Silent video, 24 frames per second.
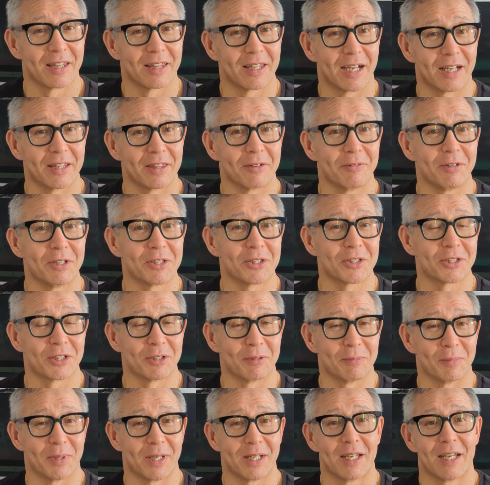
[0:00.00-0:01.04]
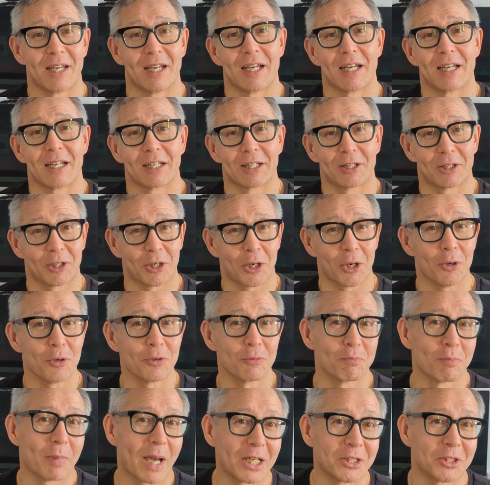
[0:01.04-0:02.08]
That there is some
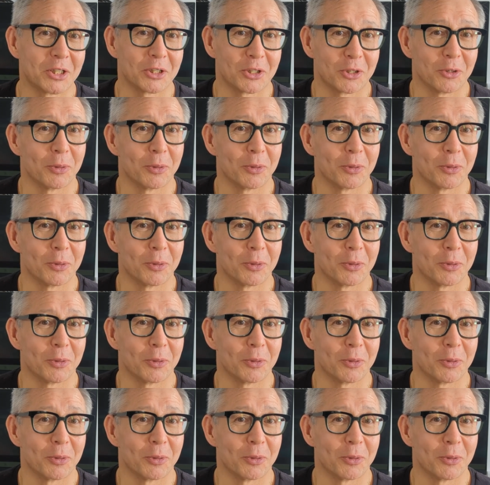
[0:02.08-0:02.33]
code magic